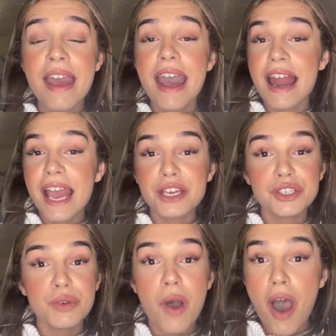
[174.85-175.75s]
and I can
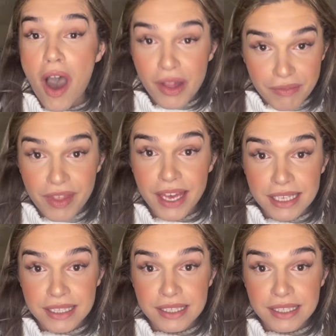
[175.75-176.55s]
do all of this